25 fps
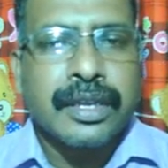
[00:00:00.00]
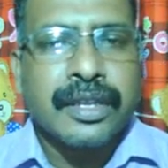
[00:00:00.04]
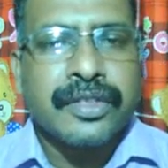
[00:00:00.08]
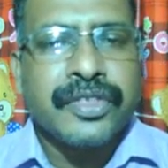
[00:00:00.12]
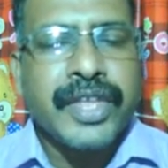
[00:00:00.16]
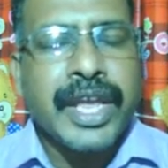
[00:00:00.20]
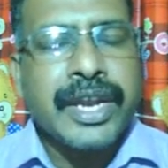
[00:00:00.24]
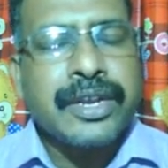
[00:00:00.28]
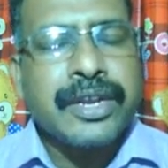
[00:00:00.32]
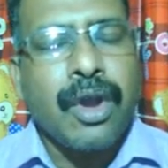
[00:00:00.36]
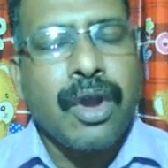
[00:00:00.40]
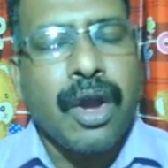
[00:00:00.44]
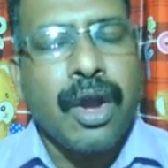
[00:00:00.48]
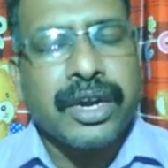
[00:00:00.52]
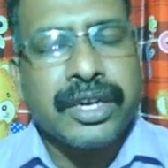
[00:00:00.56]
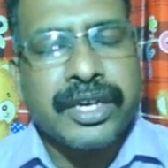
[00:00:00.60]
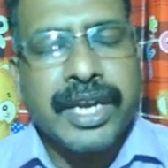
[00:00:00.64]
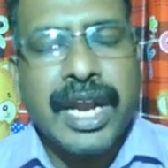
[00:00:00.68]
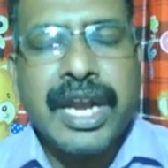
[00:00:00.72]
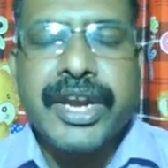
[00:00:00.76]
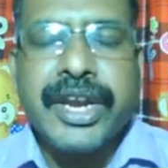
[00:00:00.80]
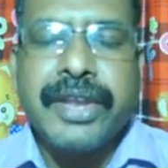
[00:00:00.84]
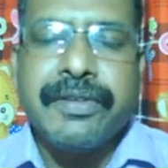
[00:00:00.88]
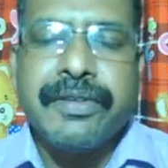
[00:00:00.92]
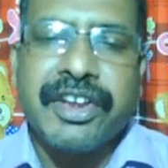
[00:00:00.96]
Then
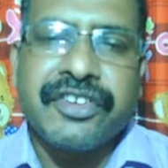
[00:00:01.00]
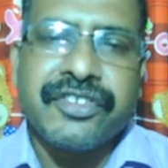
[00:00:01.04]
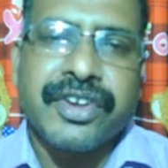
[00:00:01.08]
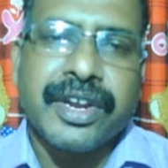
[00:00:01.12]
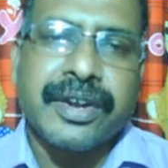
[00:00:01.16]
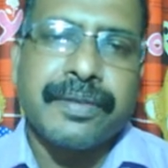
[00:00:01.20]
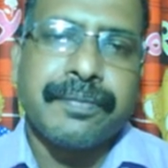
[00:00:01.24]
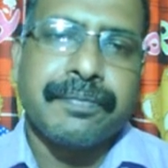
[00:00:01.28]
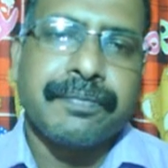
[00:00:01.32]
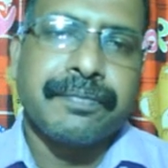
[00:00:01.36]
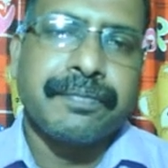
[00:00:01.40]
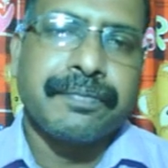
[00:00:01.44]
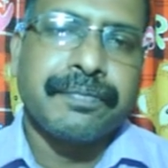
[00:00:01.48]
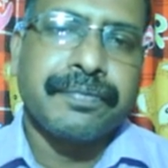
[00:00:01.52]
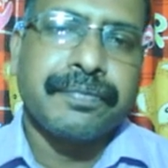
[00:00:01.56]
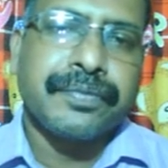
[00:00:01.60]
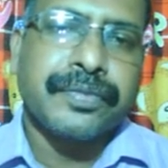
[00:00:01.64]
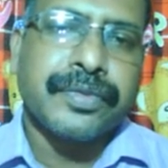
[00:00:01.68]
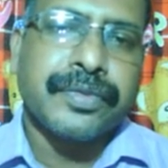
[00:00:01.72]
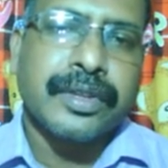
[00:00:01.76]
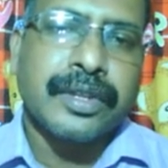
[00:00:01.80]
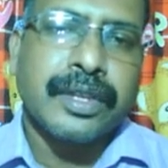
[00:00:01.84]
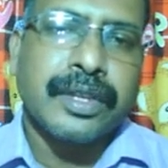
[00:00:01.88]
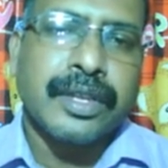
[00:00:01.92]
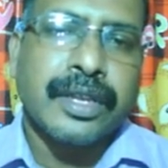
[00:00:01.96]
cocktail deviation.
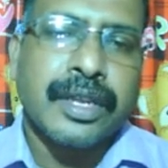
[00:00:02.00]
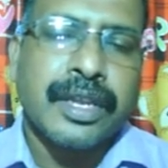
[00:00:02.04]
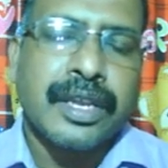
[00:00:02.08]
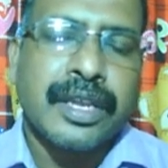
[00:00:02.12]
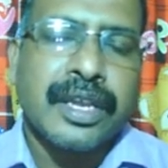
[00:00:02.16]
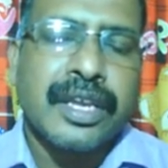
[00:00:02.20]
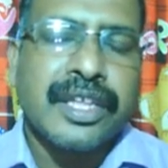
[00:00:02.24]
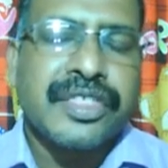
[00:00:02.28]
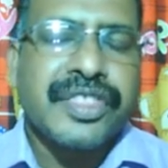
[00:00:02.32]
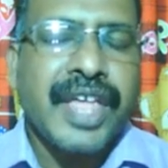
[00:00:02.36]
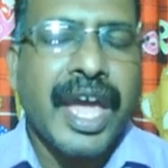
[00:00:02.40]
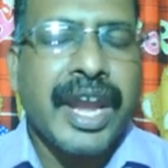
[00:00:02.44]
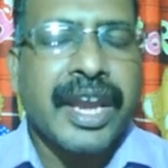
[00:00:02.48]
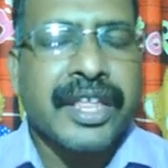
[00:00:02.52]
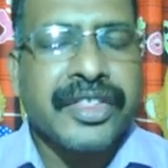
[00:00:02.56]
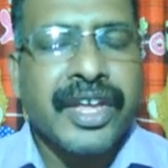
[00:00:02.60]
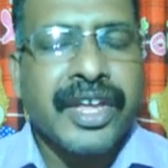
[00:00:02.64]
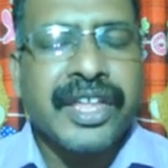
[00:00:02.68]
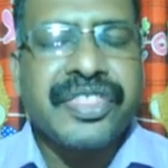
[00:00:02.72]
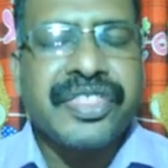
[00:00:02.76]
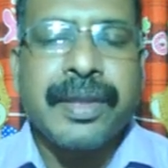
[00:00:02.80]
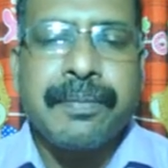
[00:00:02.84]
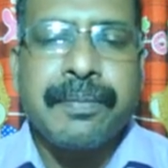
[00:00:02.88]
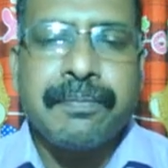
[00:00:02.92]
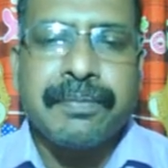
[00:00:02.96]
So
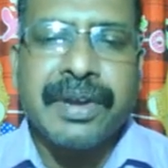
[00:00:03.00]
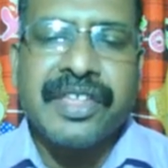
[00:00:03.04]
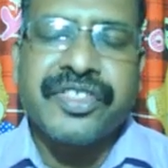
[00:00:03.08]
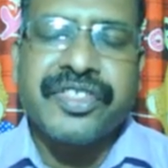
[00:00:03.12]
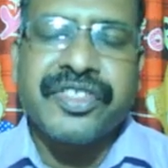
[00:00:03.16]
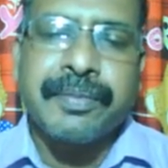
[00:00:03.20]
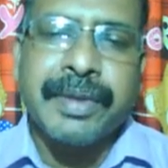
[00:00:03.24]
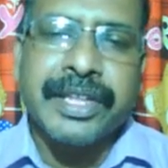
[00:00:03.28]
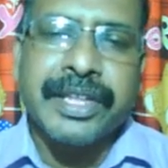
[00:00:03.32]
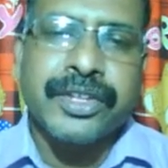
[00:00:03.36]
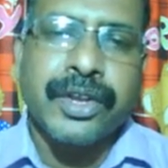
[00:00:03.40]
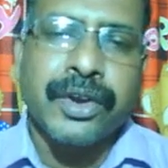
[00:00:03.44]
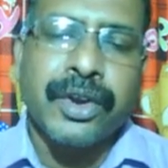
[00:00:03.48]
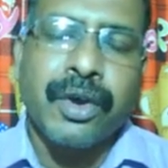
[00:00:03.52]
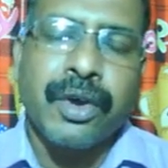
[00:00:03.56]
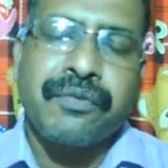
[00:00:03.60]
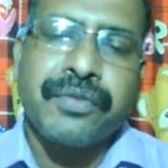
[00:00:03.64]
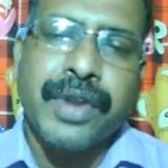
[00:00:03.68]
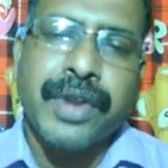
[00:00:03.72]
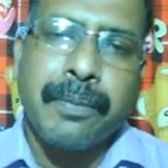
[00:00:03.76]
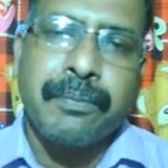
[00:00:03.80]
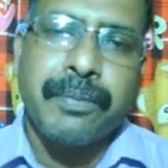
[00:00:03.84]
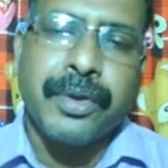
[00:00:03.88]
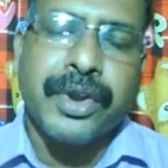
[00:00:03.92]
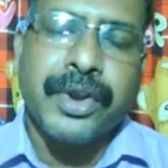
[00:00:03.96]
another simplest method of
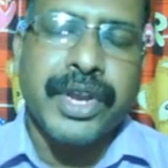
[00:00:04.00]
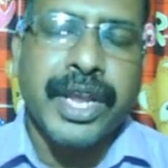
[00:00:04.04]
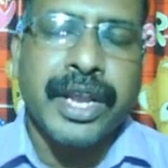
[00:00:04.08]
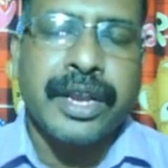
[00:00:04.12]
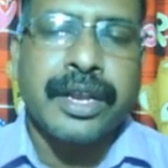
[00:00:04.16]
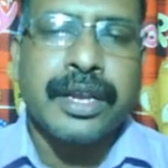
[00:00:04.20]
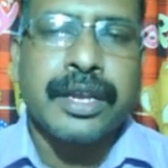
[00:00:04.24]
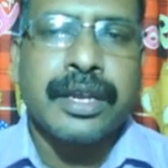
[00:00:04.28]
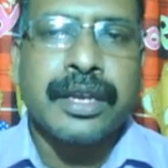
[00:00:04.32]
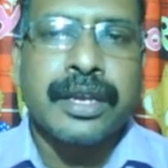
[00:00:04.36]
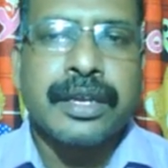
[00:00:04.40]
computing